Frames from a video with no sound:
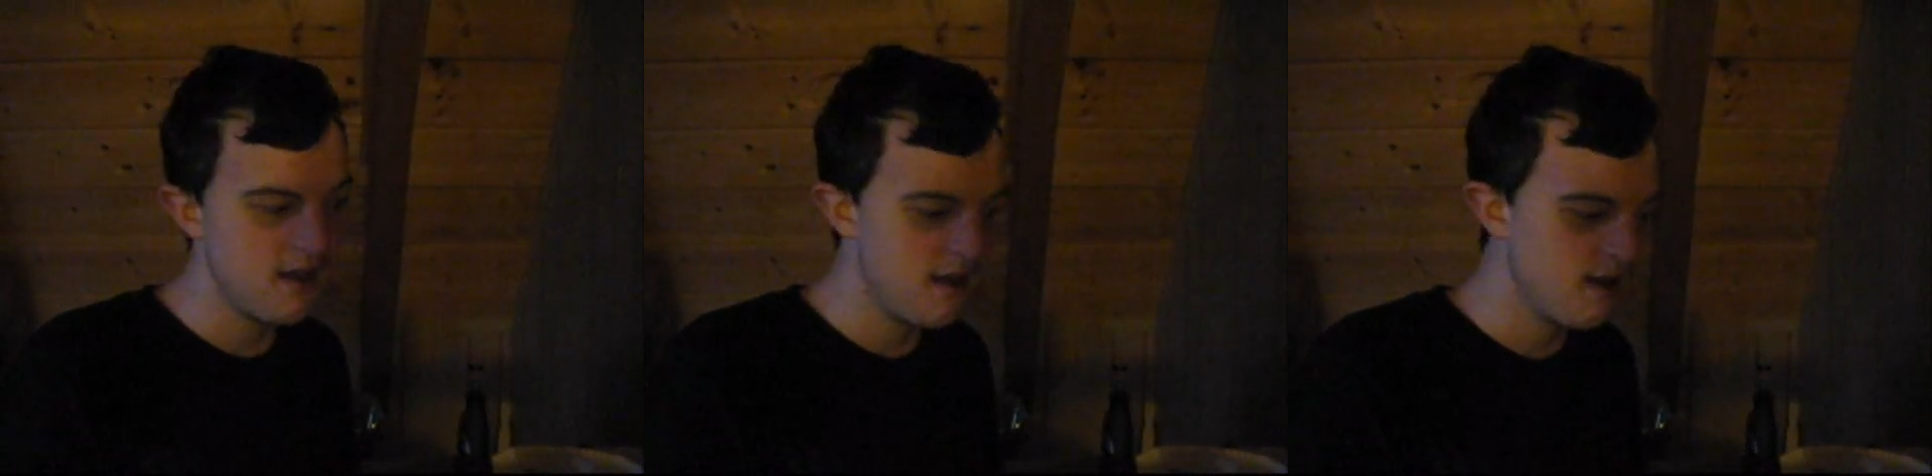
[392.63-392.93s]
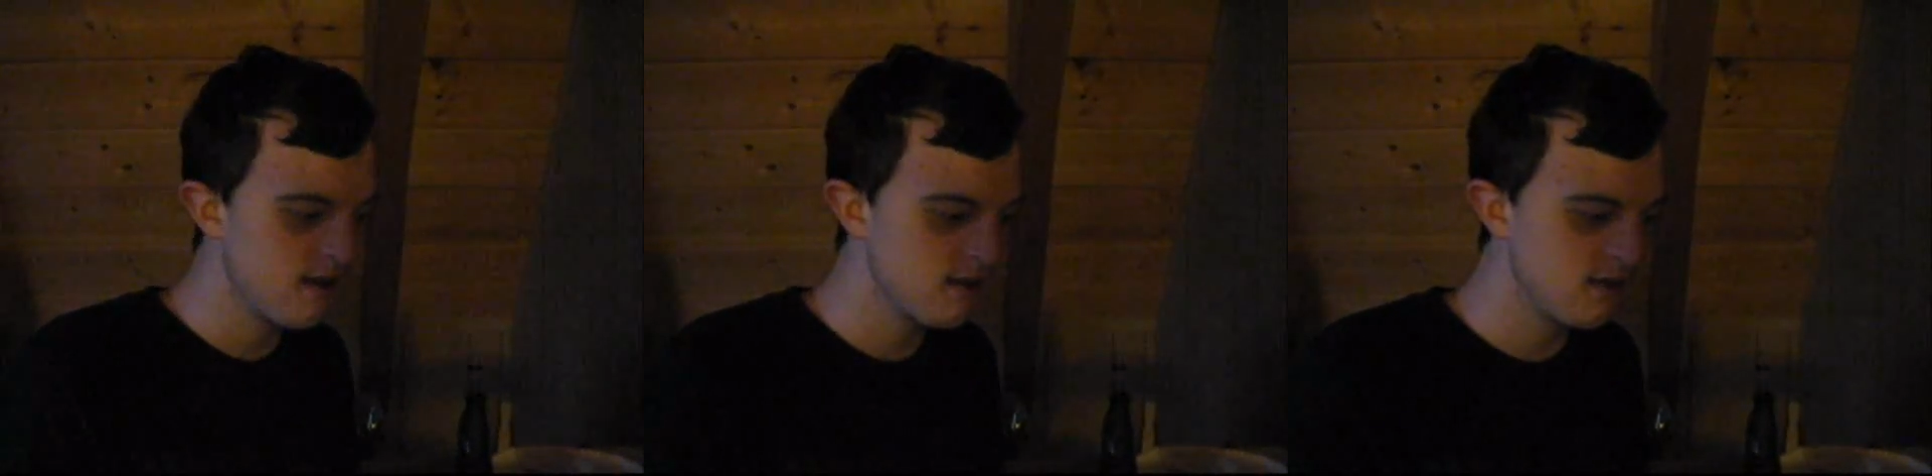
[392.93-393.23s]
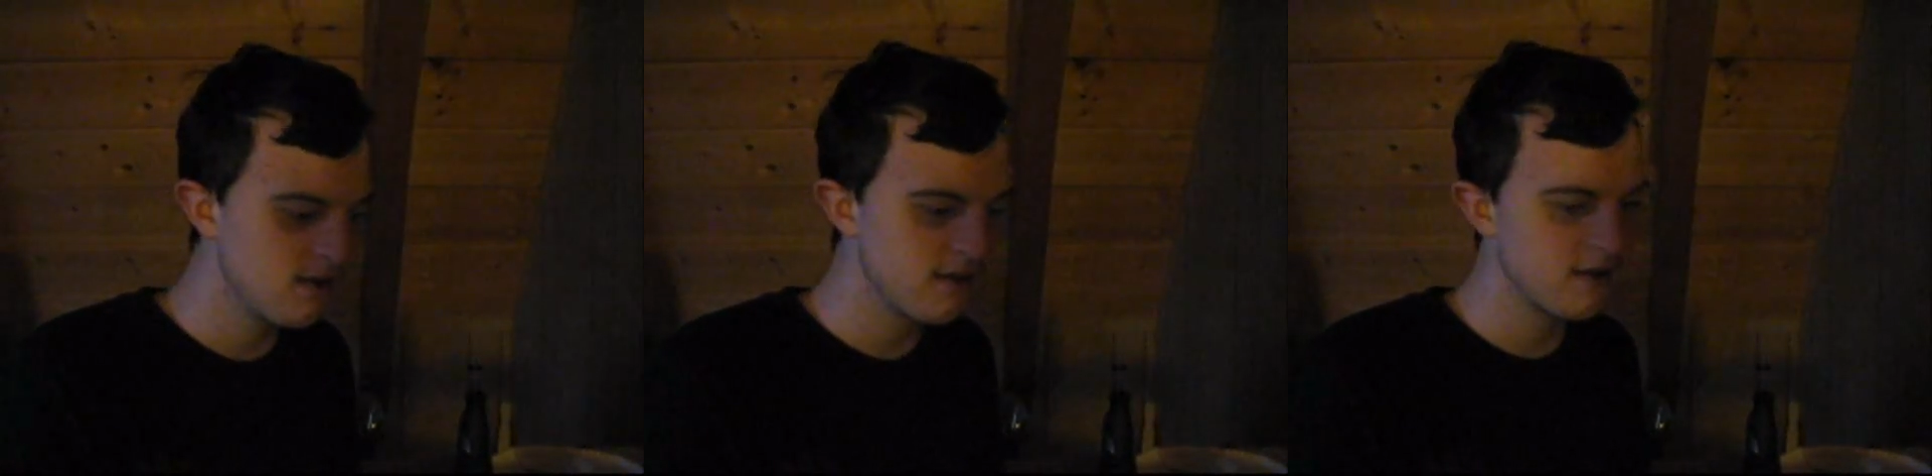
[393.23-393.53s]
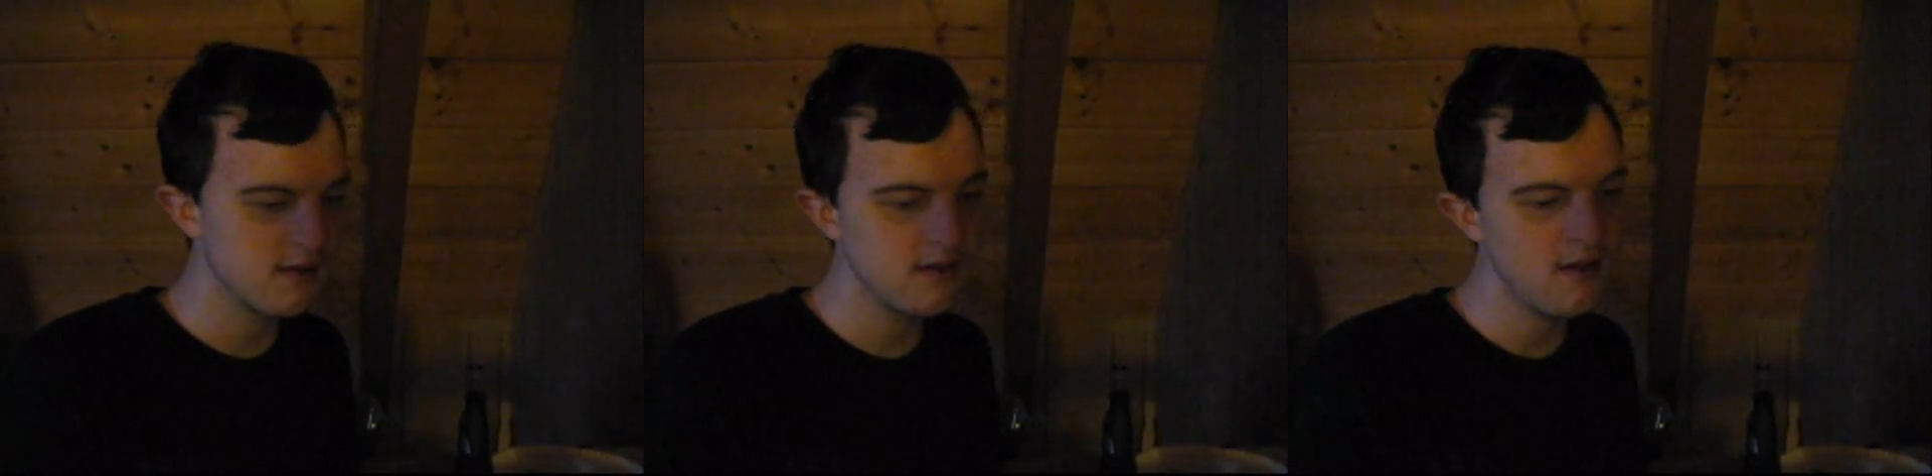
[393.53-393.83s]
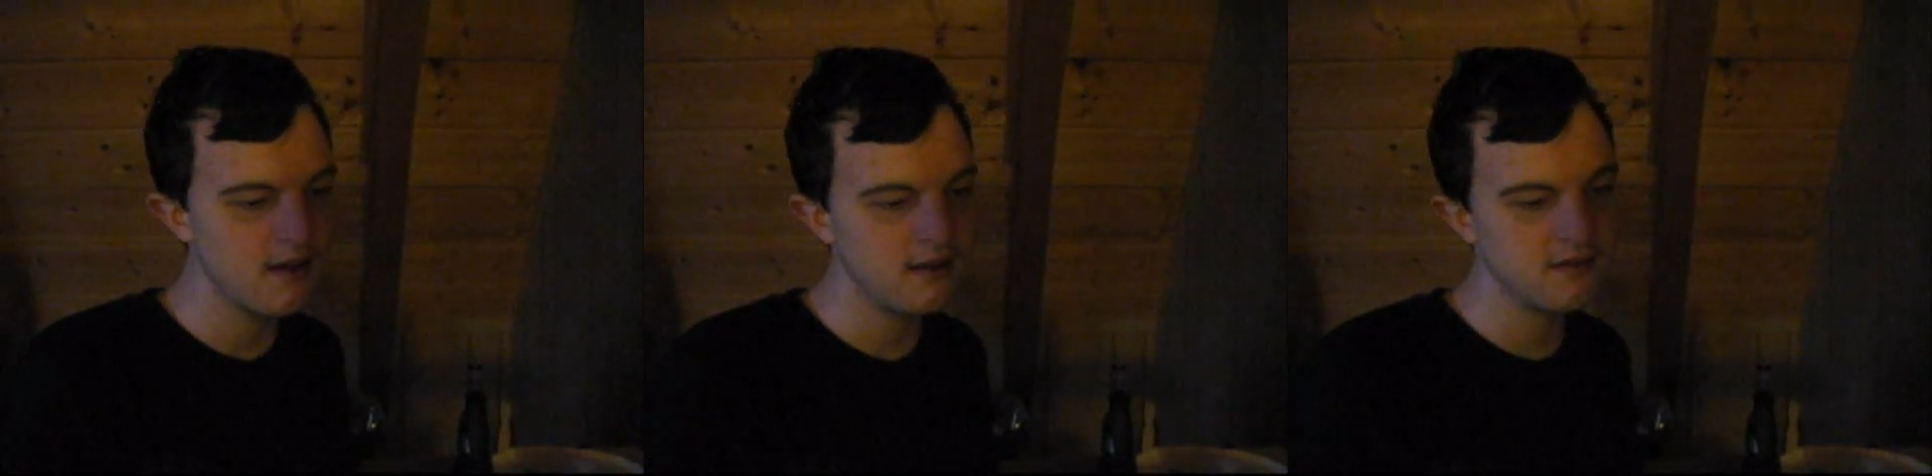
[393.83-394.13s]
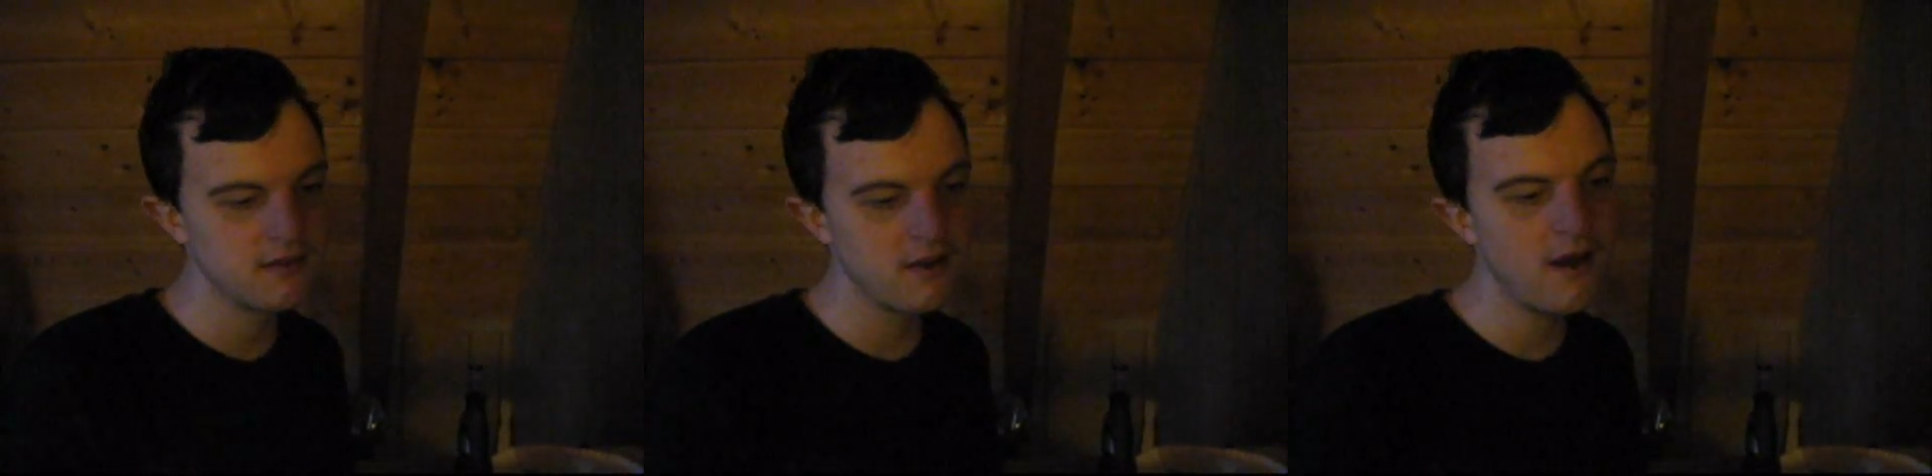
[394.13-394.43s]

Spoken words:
Yeah, it's